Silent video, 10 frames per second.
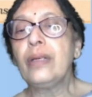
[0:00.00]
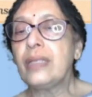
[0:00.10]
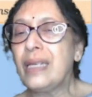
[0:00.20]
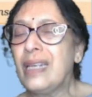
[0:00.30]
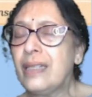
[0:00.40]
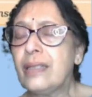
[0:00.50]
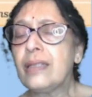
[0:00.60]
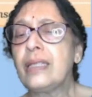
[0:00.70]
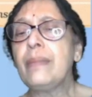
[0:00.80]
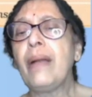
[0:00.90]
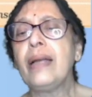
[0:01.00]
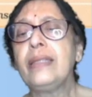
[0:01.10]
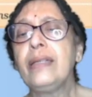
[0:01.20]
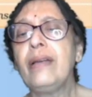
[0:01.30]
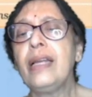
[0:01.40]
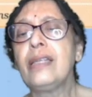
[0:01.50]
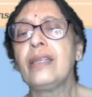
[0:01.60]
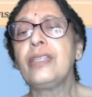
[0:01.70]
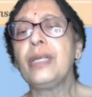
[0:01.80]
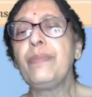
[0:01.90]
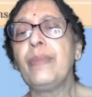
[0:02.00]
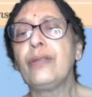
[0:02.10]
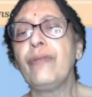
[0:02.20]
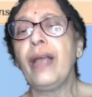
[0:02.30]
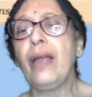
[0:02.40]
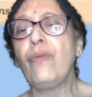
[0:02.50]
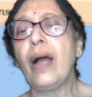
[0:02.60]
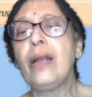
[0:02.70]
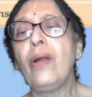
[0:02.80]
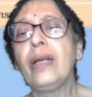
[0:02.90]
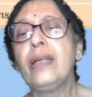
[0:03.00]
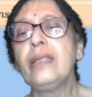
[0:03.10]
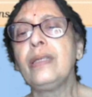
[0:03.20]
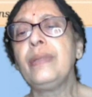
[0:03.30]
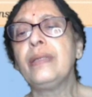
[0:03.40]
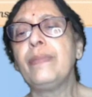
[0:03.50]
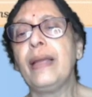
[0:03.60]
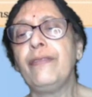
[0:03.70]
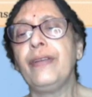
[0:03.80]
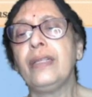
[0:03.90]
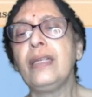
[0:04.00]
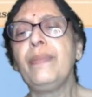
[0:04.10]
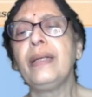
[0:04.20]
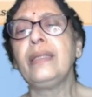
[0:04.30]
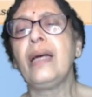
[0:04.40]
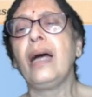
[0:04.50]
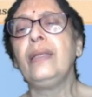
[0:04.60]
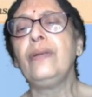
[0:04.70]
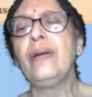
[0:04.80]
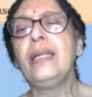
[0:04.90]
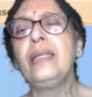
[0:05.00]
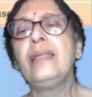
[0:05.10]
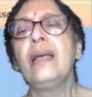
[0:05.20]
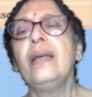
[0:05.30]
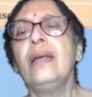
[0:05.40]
It is a symbiotic relationship, but where one organism is benefited, but the other one is